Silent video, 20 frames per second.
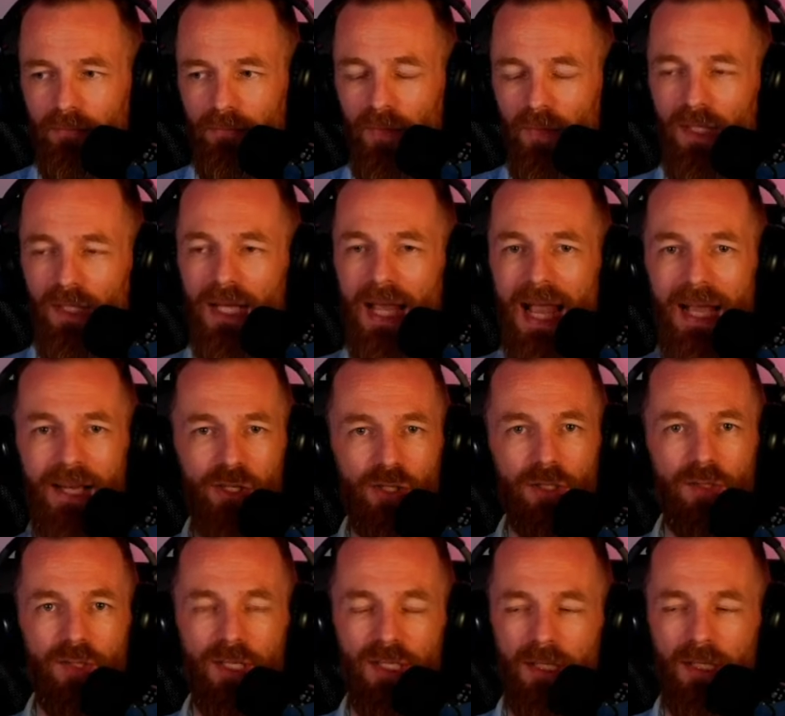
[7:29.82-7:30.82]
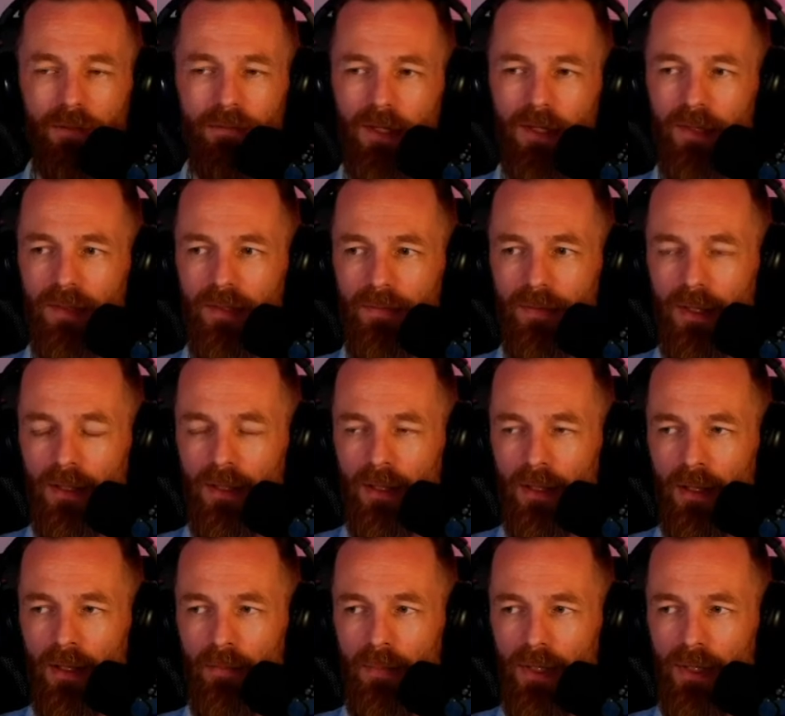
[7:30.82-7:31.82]
the actual significance of it.
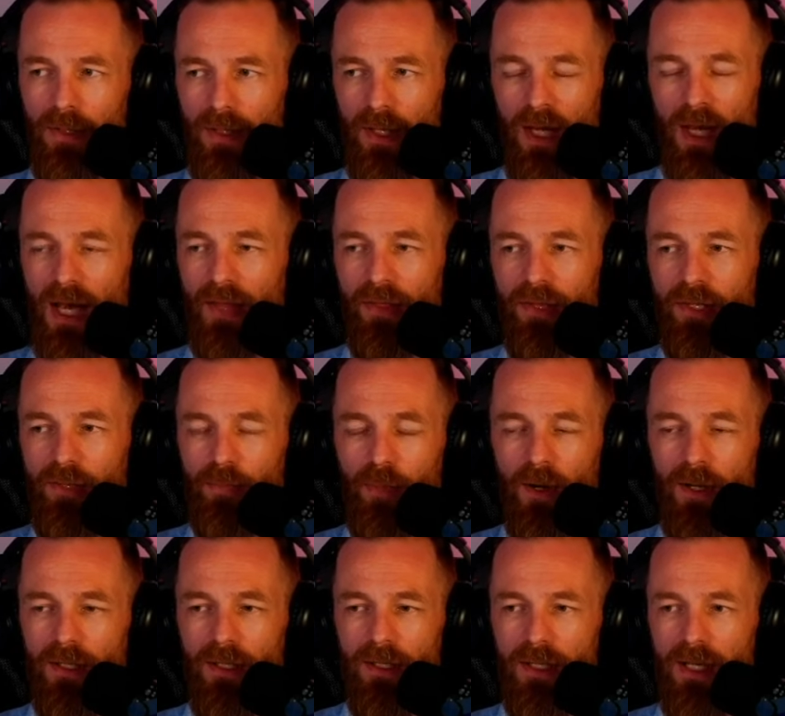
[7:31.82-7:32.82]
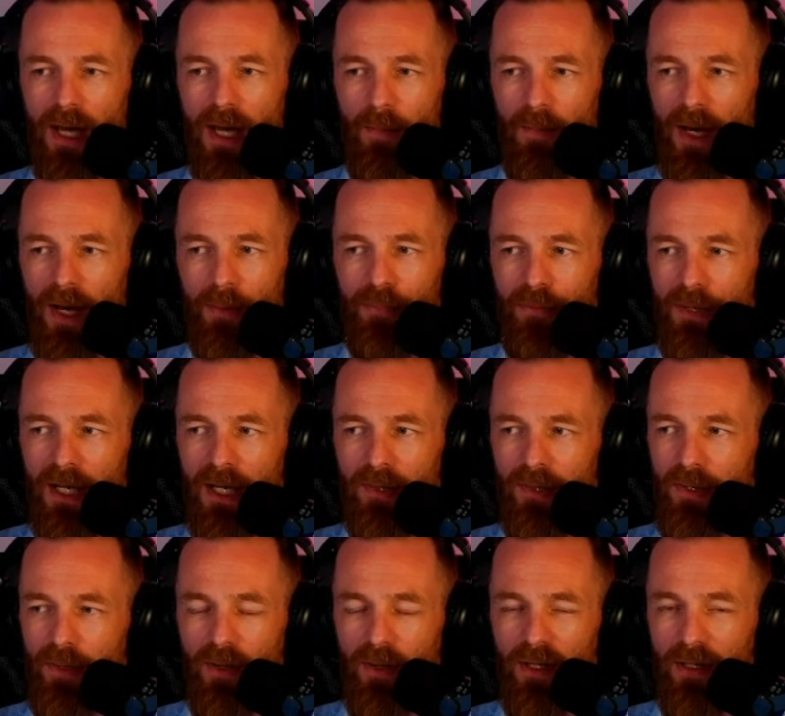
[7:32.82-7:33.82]
Because at this point in time, my brain is
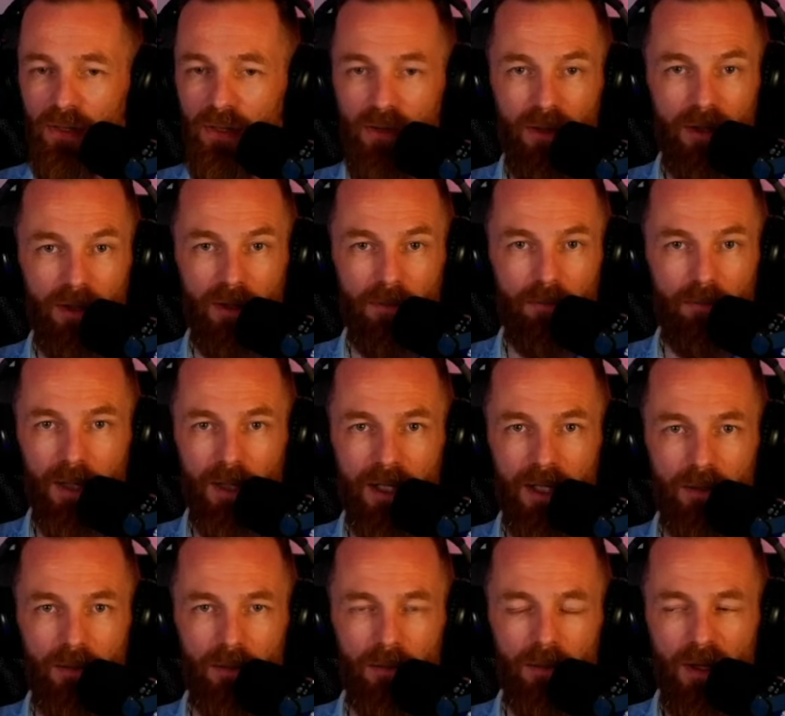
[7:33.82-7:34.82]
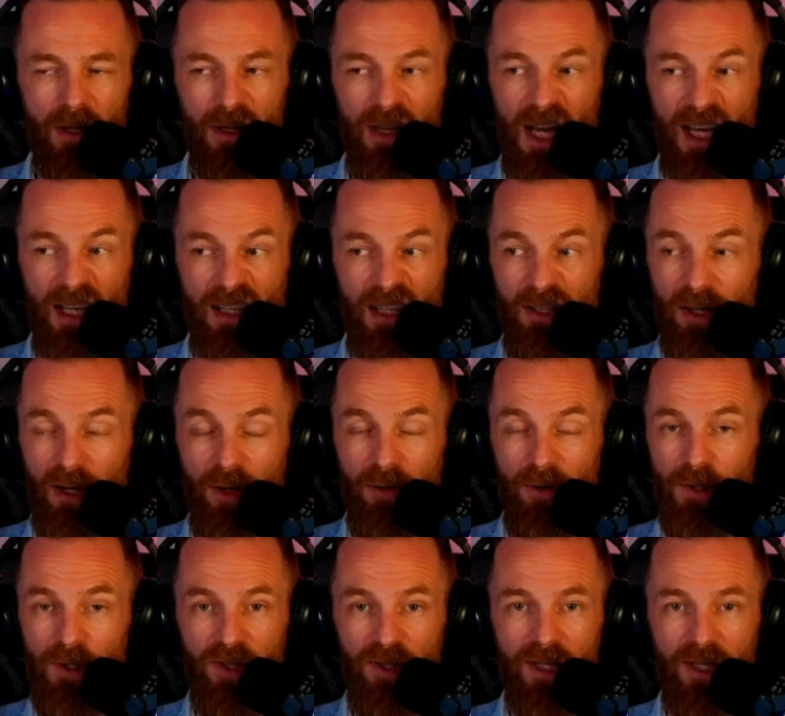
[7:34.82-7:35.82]
going chewing gum, Play-Doh. And you know, if
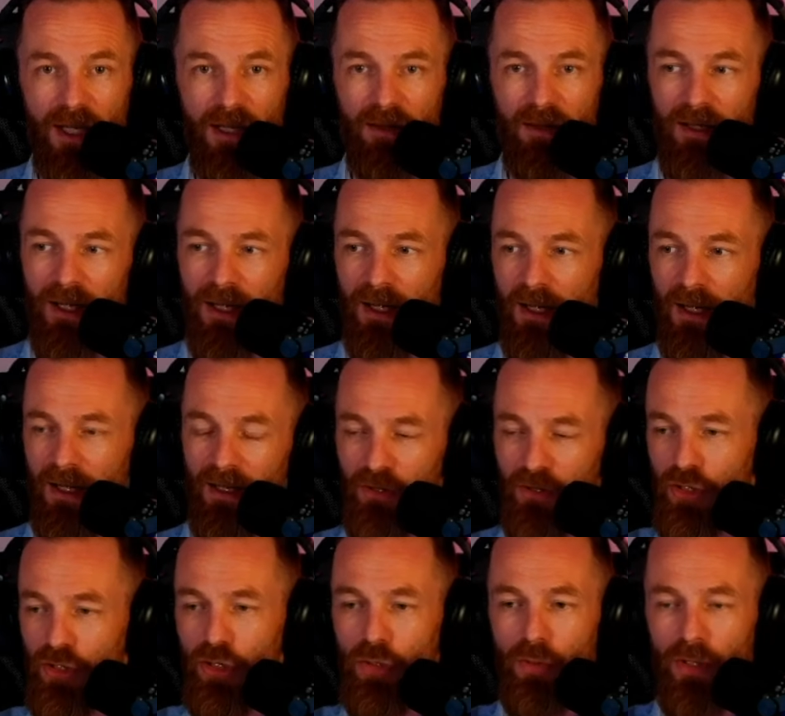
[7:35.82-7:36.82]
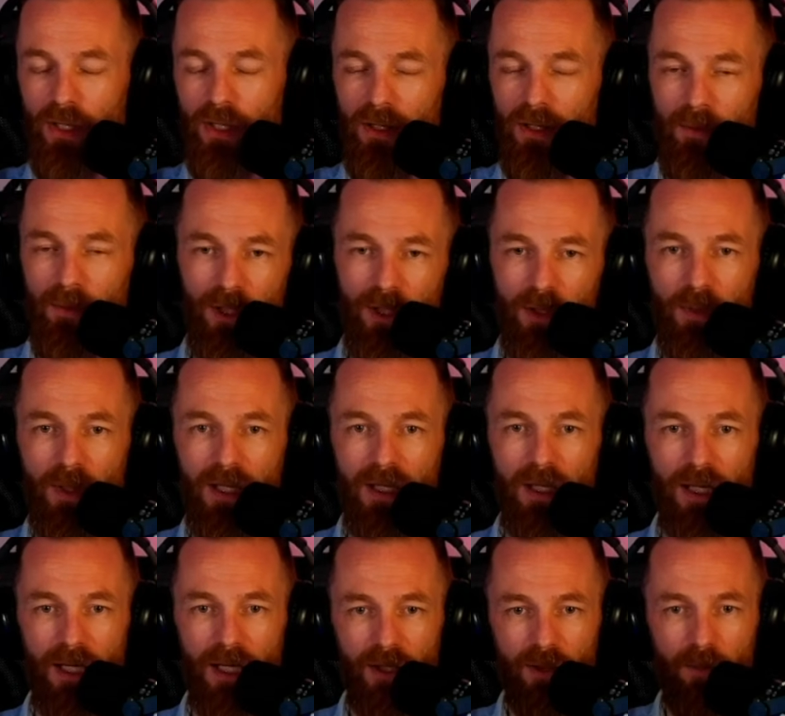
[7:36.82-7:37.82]
you stick chewing gum between
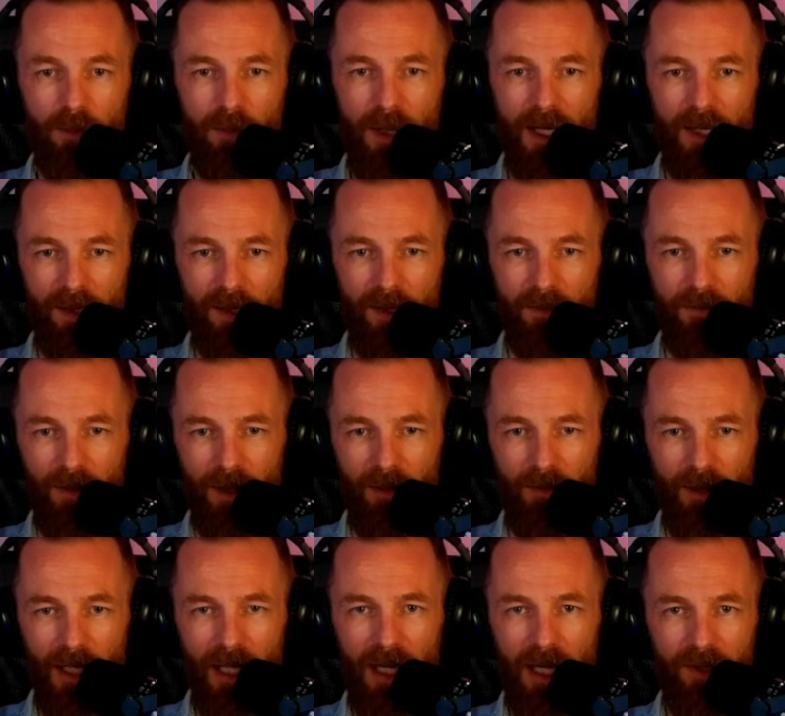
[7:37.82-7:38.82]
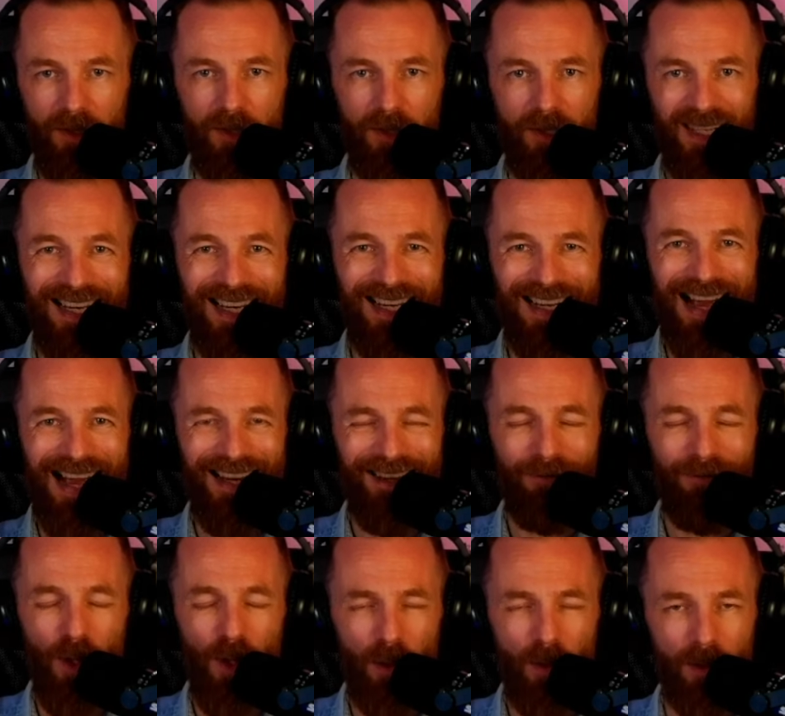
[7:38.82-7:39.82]
like two parts of a glasses, it kind of
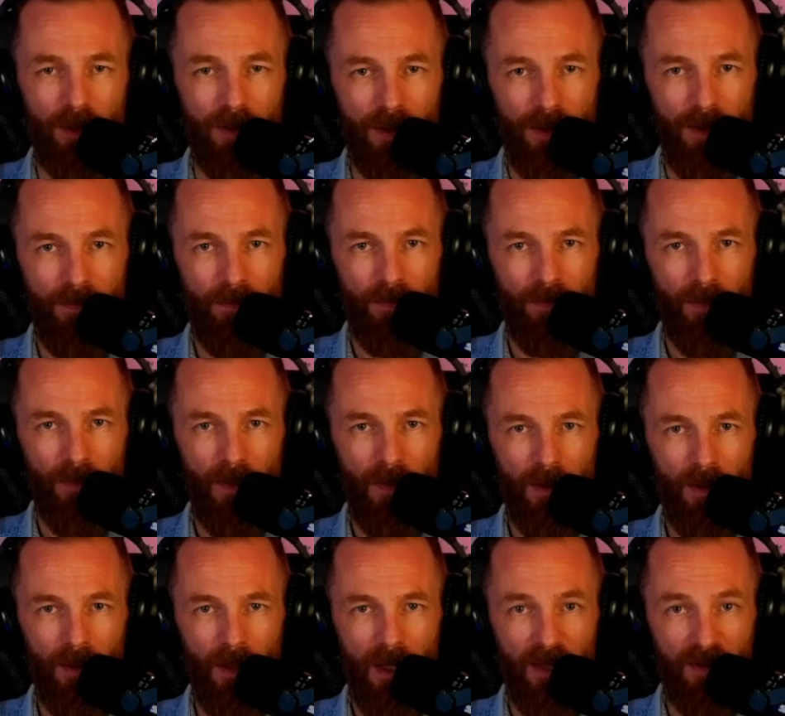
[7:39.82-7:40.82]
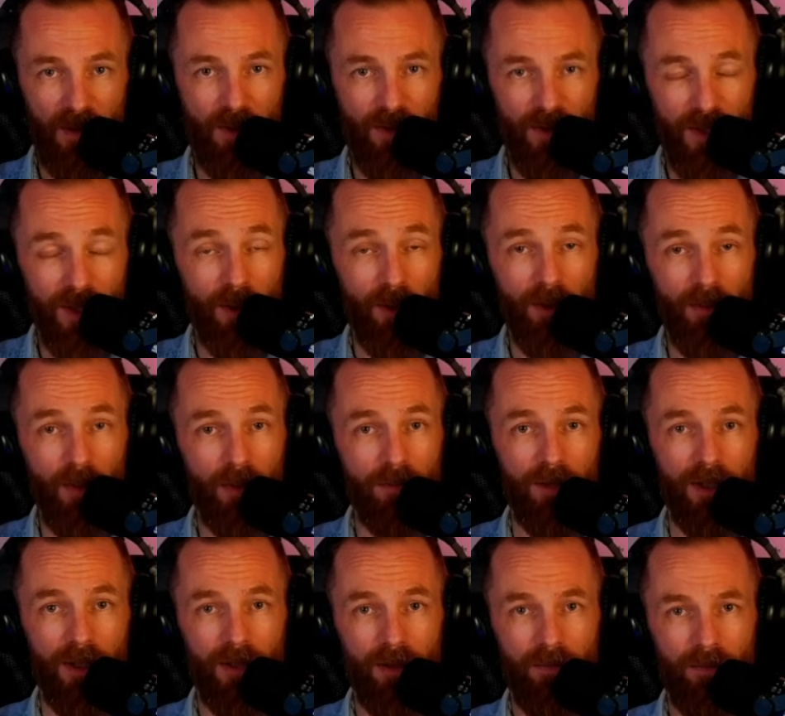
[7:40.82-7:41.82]
holds as long as you don't move
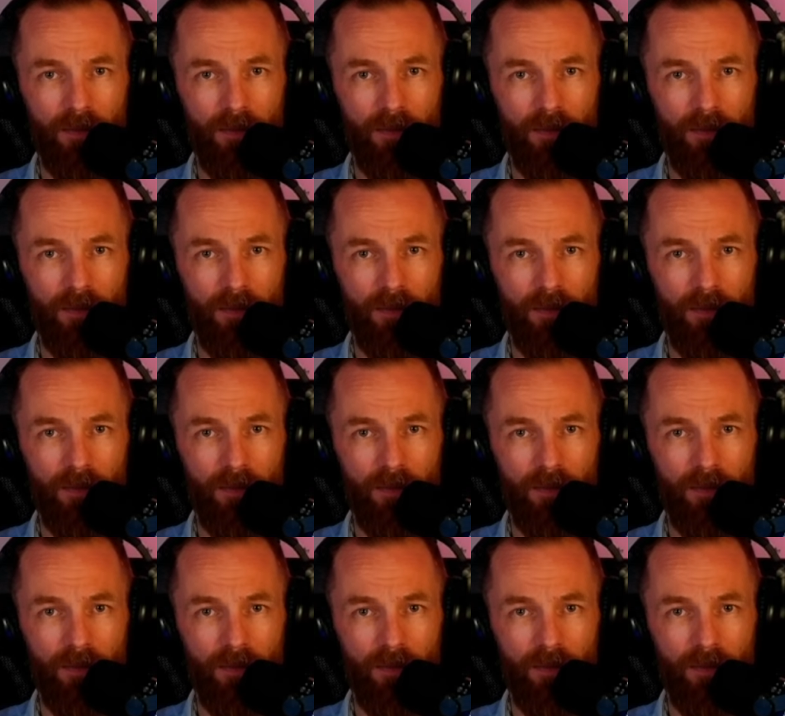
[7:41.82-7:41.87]
it.